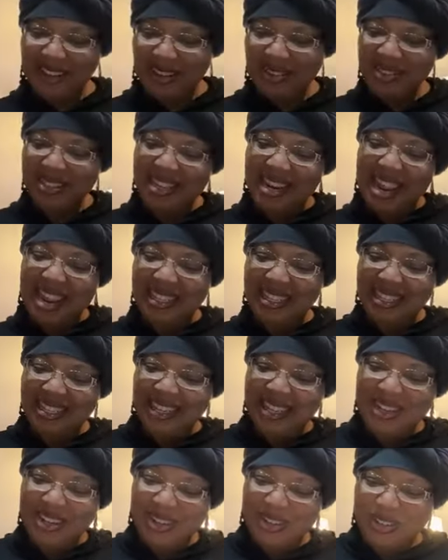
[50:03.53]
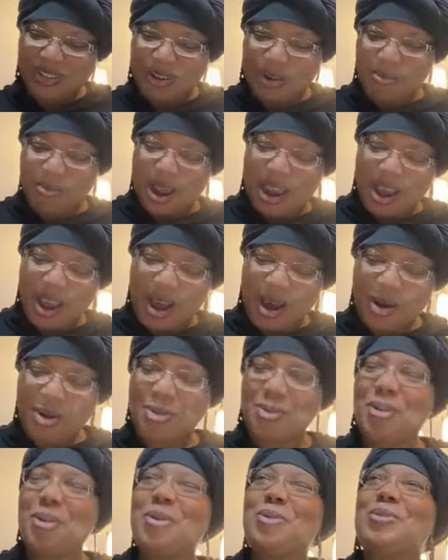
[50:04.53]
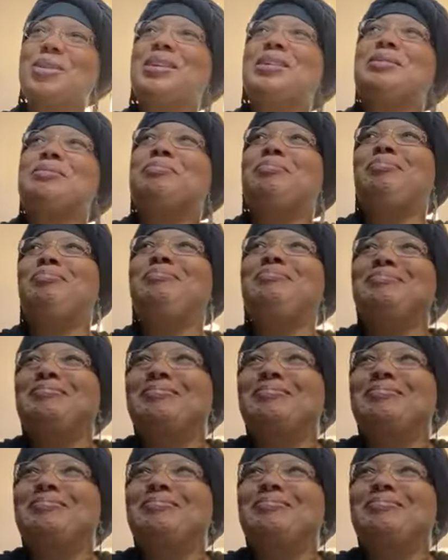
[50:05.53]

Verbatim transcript: I was glad to see little Jeremiah all growed up.